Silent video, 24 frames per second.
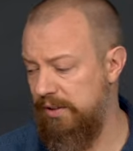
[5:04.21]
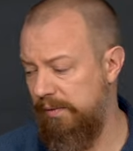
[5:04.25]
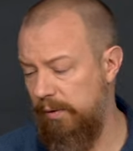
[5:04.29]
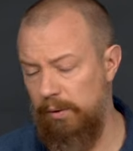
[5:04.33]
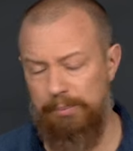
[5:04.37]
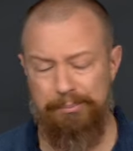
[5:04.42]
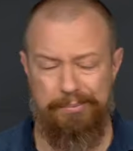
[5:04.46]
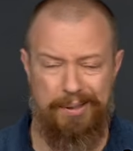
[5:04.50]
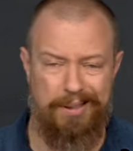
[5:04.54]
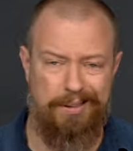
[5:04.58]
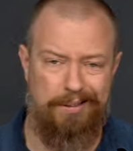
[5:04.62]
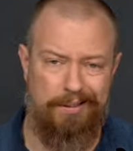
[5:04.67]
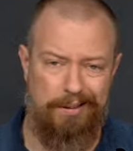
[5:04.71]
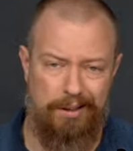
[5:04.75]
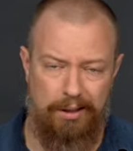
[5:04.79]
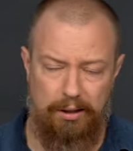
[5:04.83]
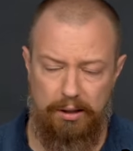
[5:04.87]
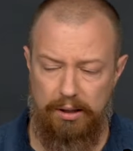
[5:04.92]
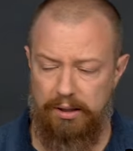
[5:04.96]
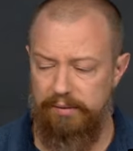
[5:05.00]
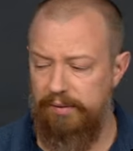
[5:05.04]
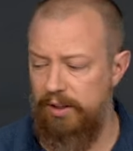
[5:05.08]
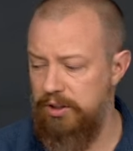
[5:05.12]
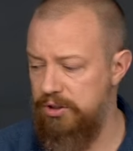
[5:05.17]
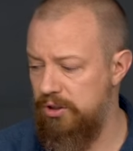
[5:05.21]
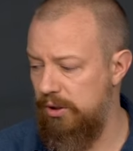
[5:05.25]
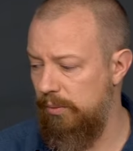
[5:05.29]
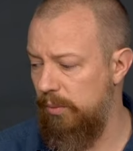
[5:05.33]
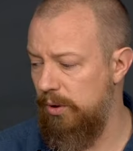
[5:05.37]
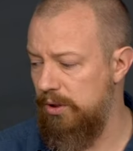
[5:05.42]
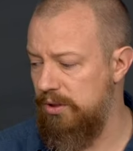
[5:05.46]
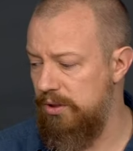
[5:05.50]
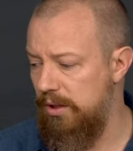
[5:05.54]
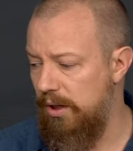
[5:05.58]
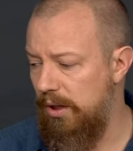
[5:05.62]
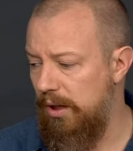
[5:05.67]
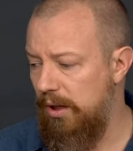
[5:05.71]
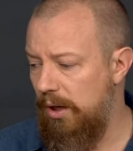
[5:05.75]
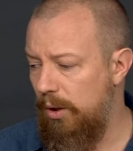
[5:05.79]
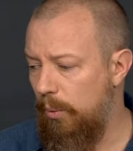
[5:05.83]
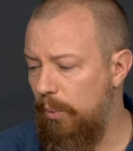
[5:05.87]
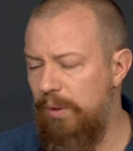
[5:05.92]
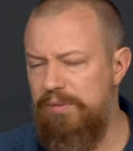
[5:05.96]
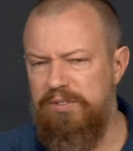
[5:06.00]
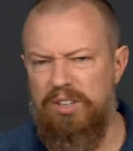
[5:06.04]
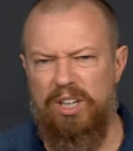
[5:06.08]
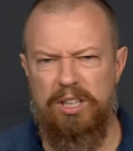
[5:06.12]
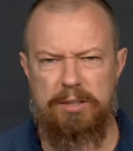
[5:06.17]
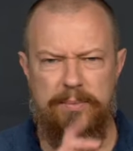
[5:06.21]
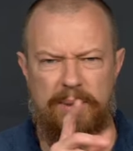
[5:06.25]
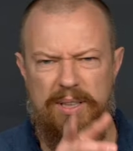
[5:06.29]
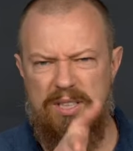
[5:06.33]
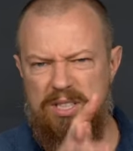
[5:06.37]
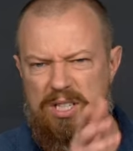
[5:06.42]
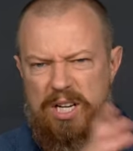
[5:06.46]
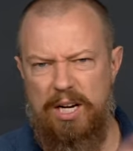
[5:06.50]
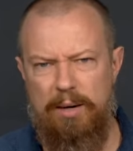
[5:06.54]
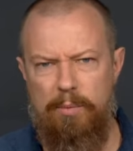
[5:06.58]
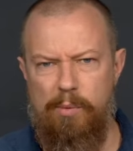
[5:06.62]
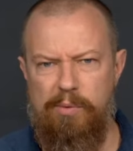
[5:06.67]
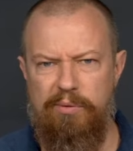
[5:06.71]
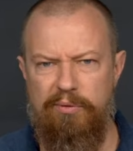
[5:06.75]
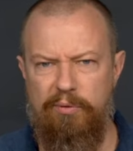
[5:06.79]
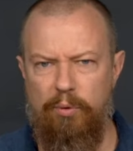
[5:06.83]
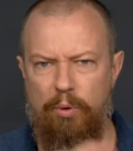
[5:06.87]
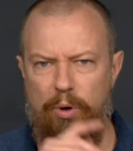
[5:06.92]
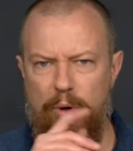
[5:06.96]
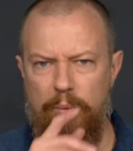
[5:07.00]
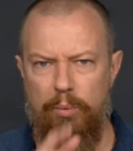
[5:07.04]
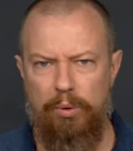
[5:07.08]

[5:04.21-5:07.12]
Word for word: ever. But, you know, it eventually works. We've talked about this camera before.